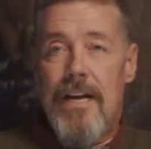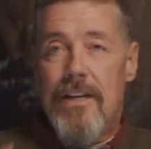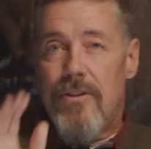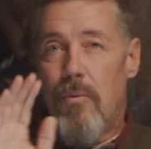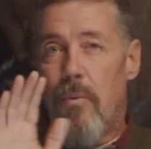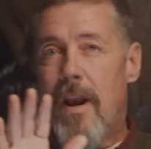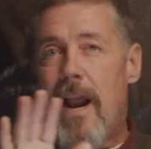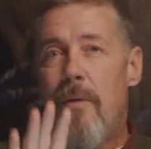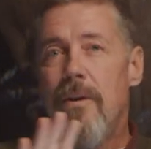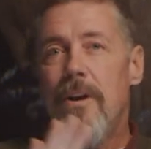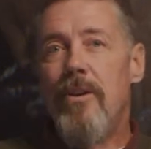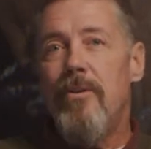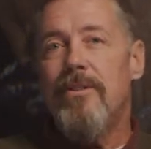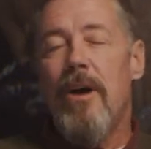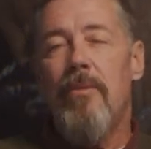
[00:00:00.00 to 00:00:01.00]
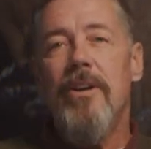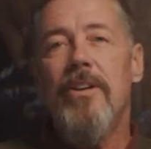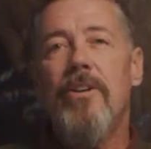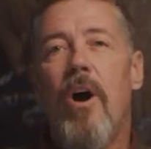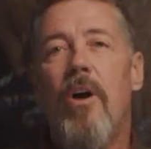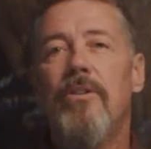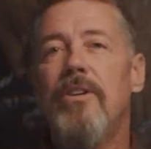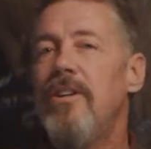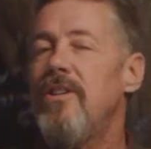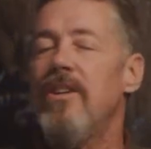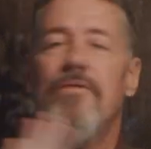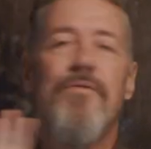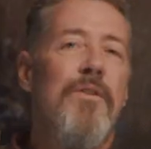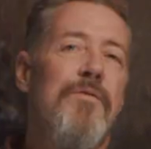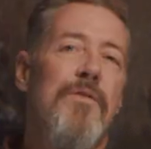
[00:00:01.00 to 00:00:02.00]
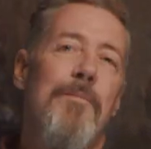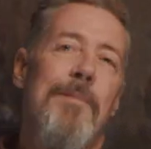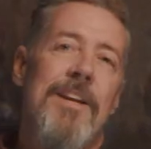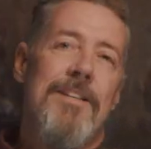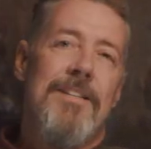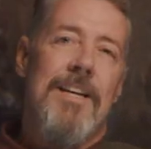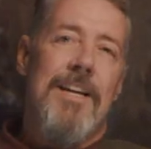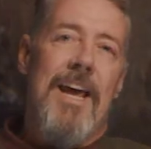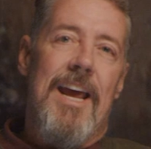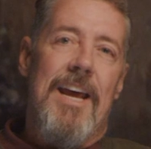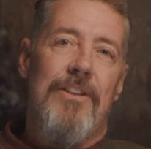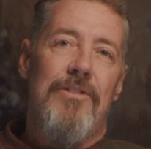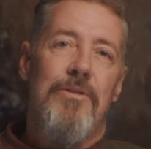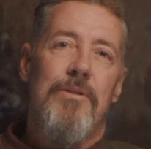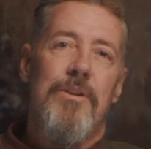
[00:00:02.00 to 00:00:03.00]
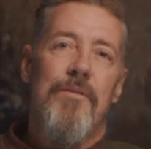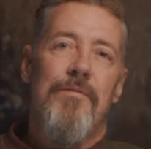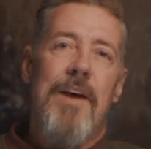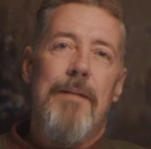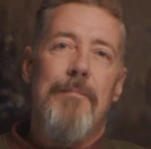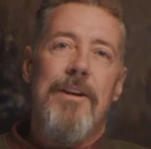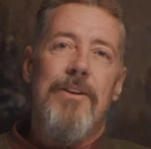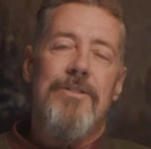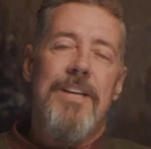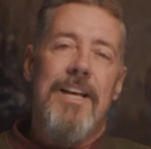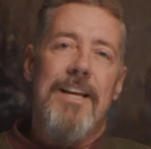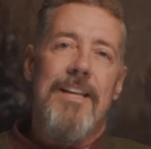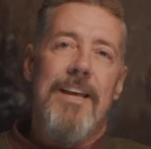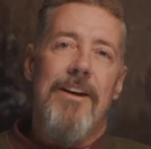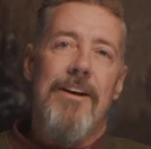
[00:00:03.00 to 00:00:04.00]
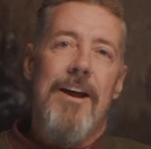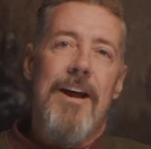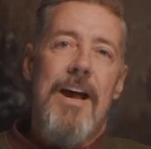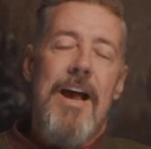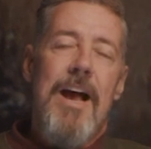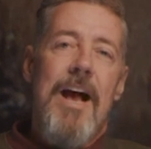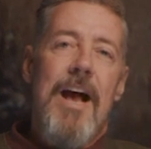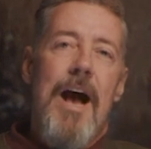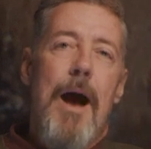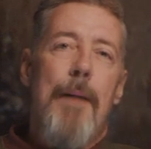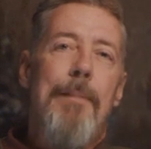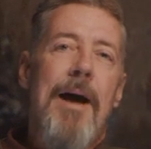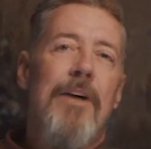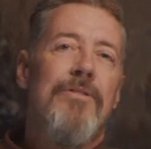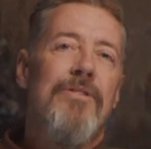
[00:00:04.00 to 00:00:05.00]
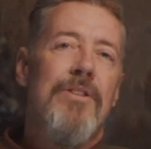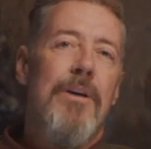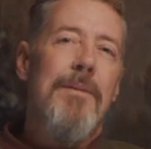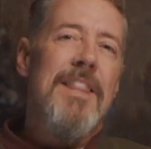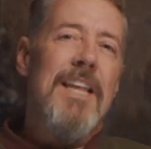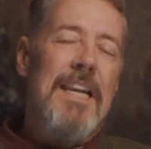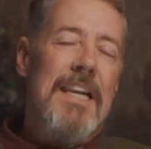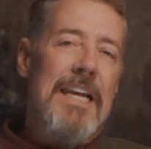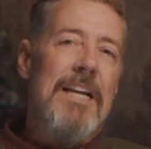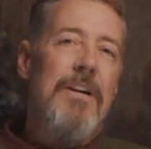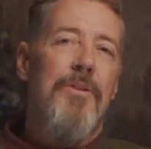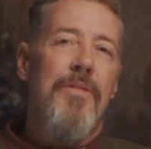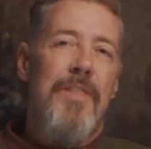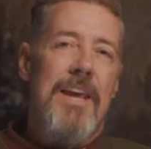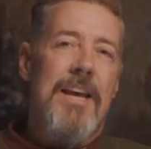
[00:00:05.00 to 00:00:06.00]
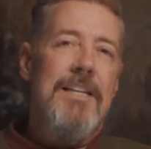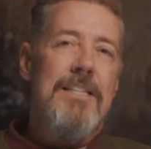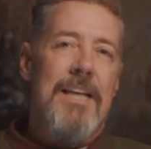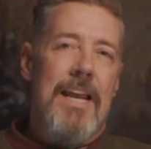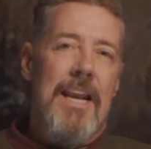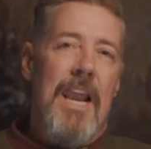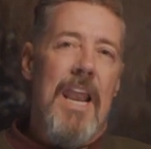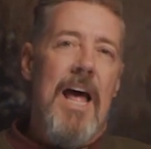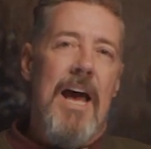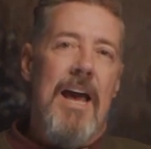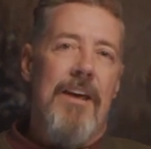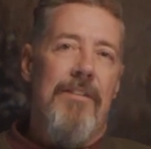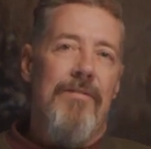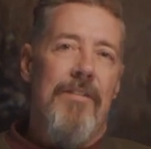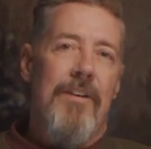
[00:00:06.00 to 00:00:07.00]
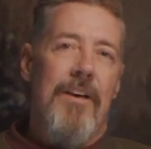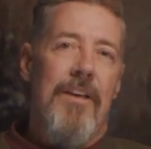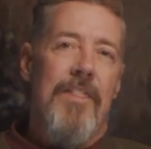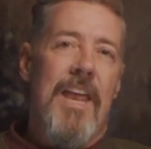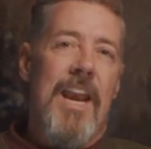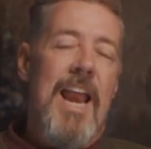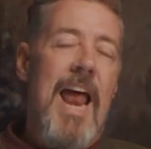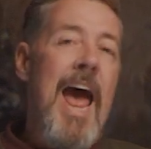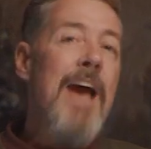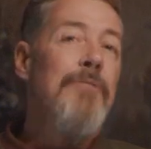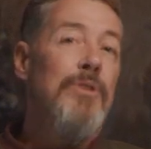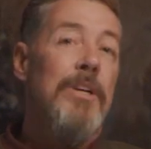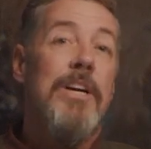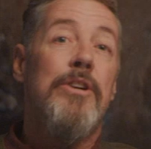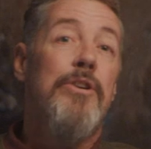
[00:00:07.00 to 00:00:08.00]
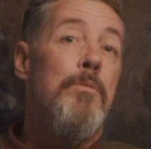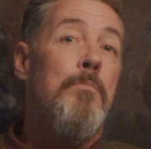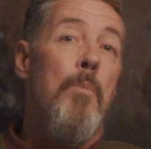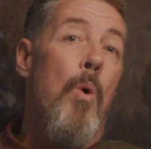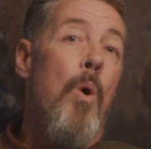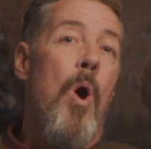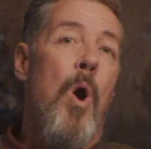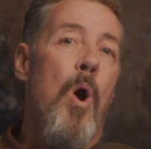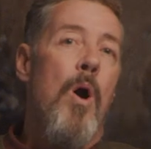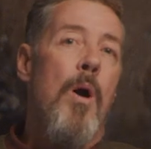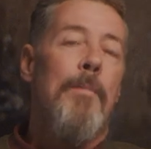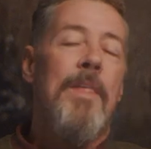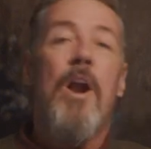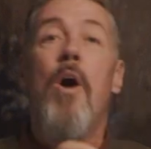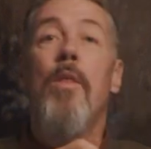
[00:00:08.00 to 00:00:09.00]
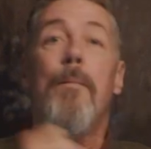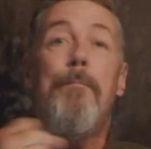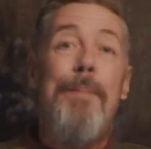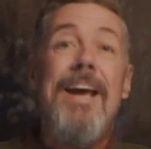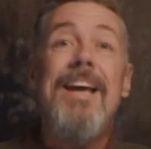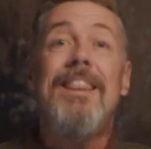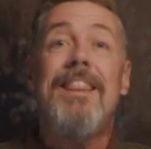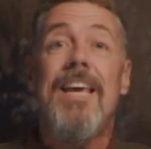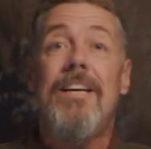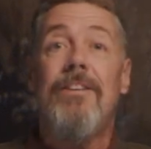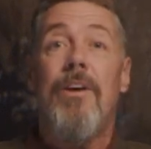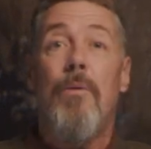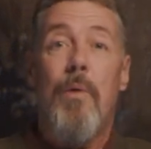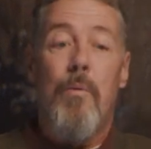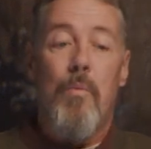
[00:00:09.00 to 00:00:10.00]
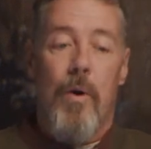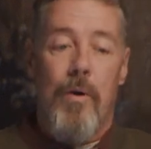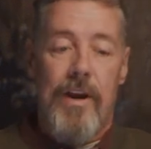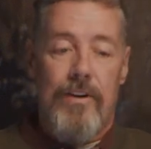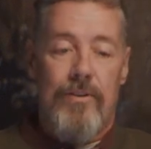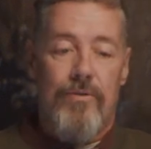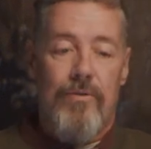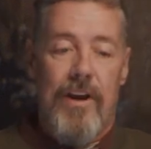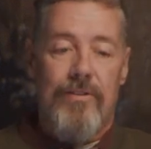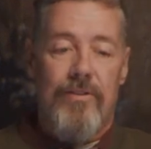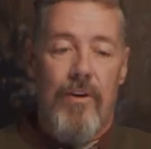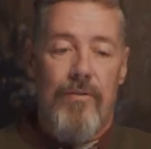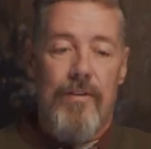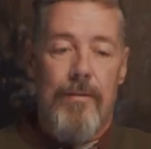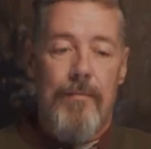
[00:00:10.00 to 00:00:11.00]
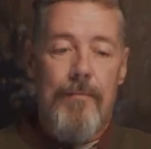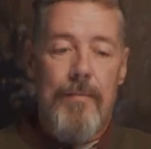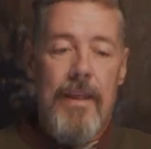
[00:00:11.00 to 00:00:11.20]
So, what I want to do is, I want to talk to you just for a few minutes today, as you and your family are sitting there, about some of the little things in life that actually can do more harm than all the big things that we worry and stress over.